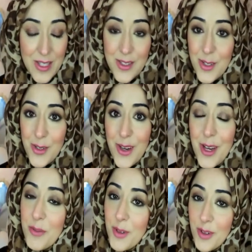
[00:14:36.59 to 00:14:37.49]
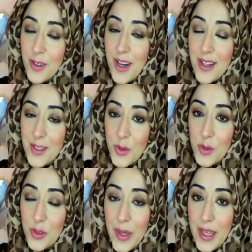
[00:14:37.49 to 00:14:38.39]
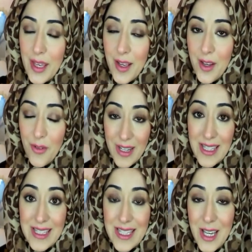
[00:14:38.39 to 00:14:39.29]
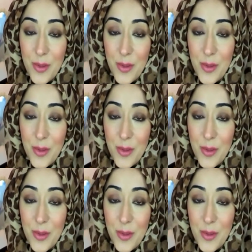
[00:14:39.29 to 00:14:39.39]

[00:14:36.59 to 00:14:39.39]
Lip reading: So I hope you guys are all doing great.